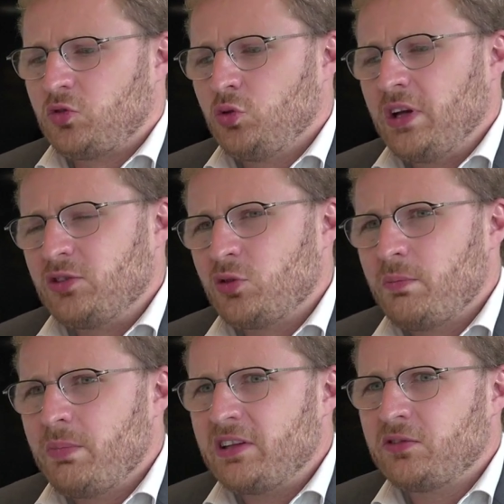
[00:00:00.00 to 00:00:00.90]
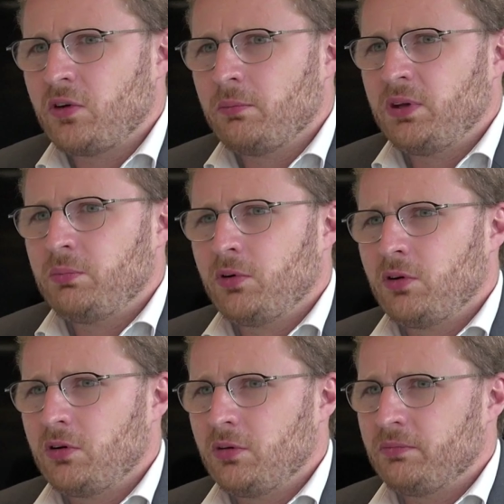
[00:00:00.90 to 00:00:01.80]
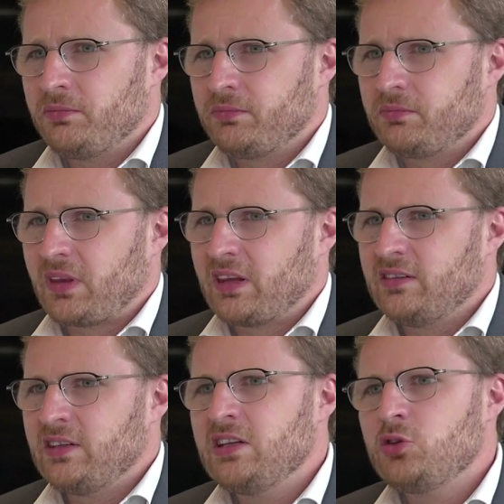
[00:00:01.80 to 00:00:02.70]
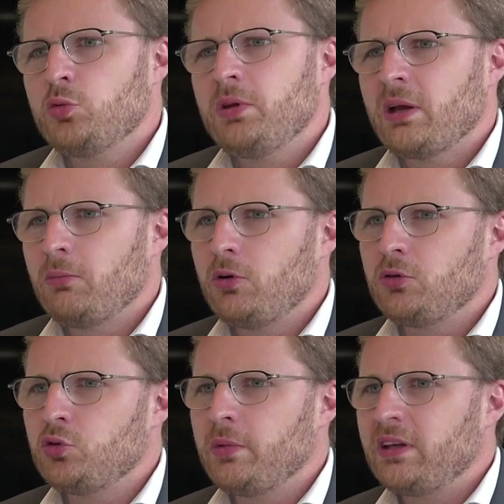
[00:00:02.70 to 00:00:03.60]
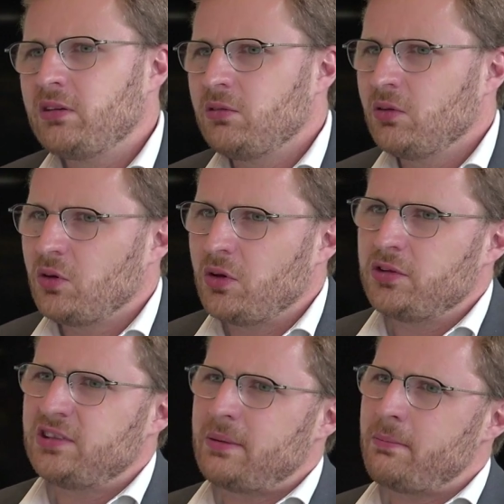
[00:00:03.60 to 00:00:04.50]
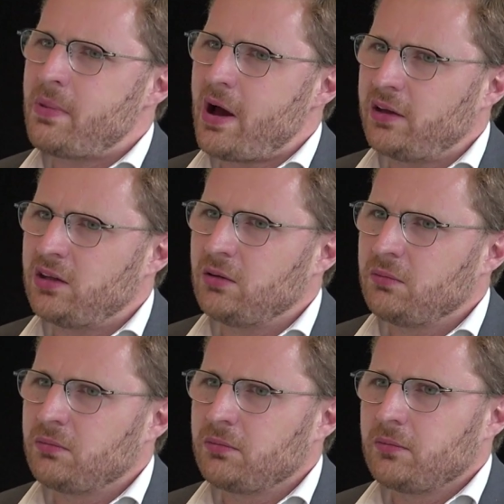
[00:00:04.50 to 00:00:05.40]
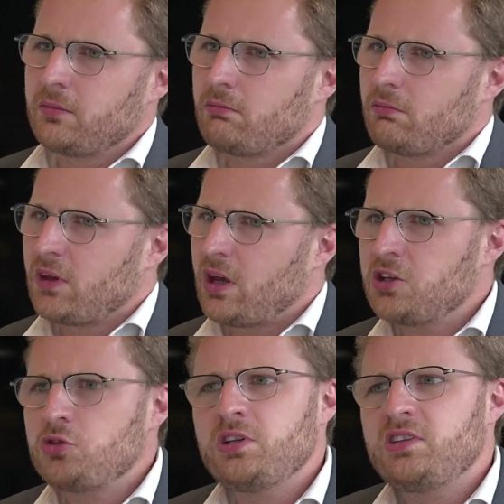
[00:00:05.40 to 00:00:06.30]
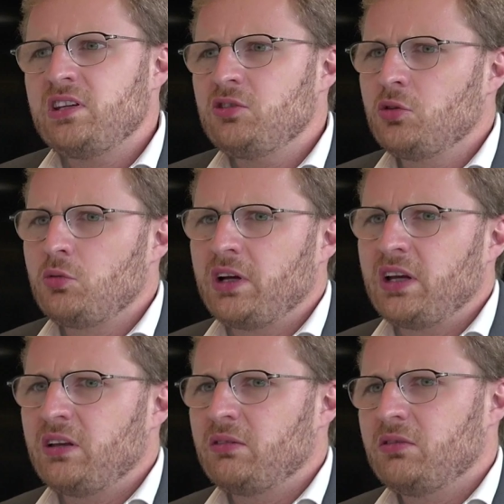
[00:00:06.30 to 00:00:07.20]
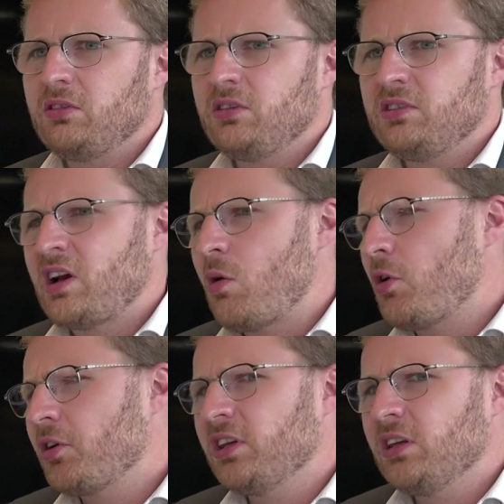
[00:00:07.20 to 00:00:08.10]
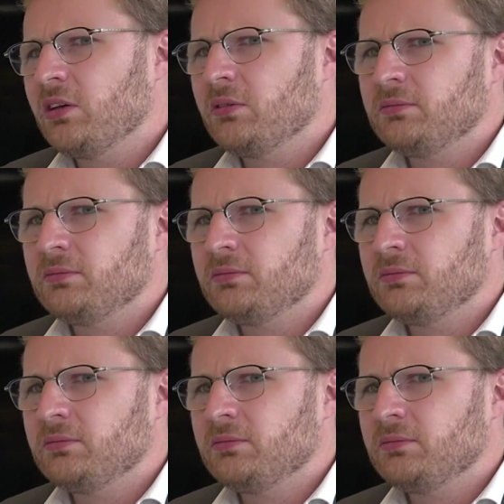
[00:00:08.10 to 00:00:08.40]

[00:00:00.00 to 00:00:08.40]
To get the best from people, they need to be able to make a step back and rethink the way they are working.